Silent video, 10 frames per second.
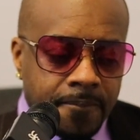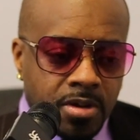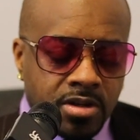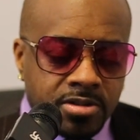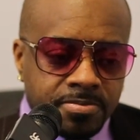
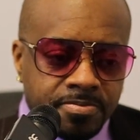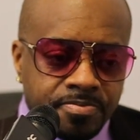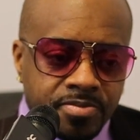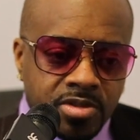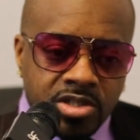
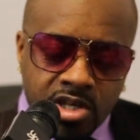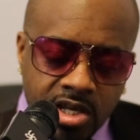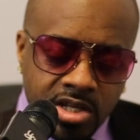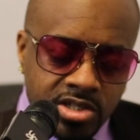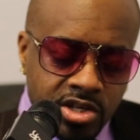the
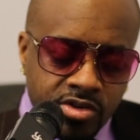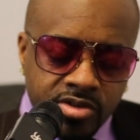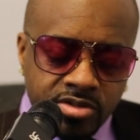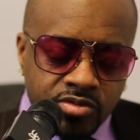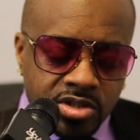Jagged Edge era.
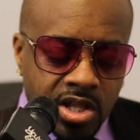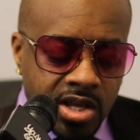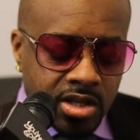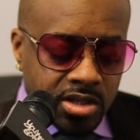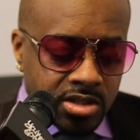It was
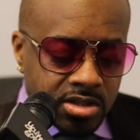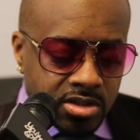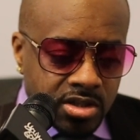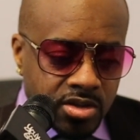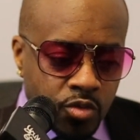like
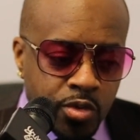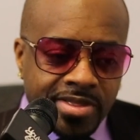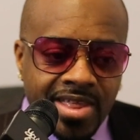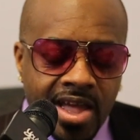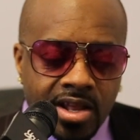
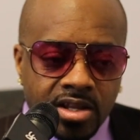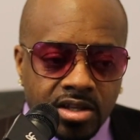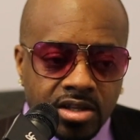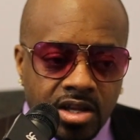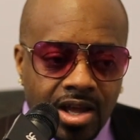with that,
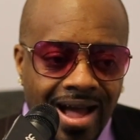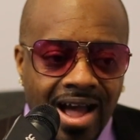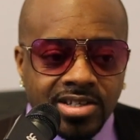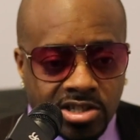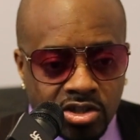
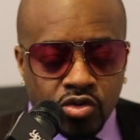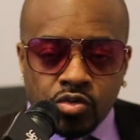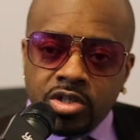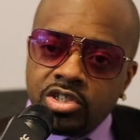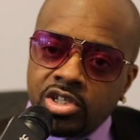I still
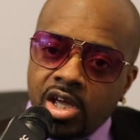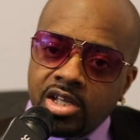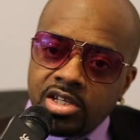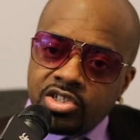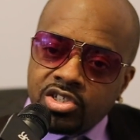wanted
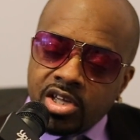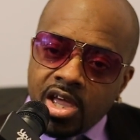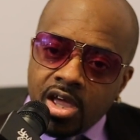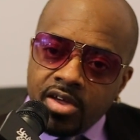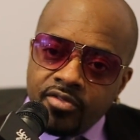Jagged Edge to
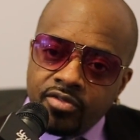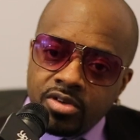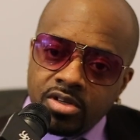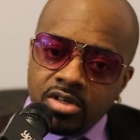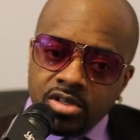have
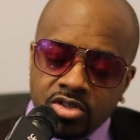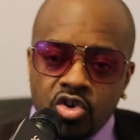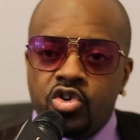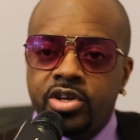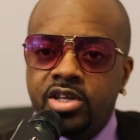the
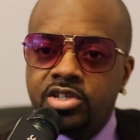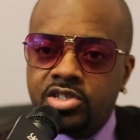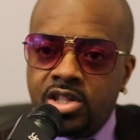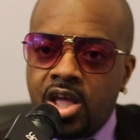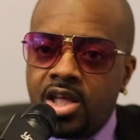
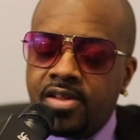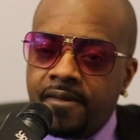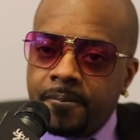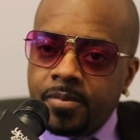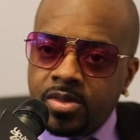audience that
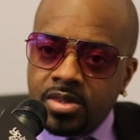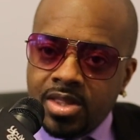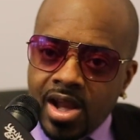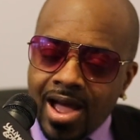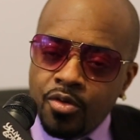
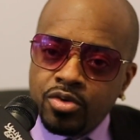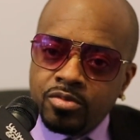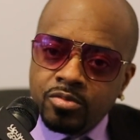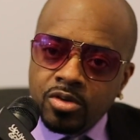I would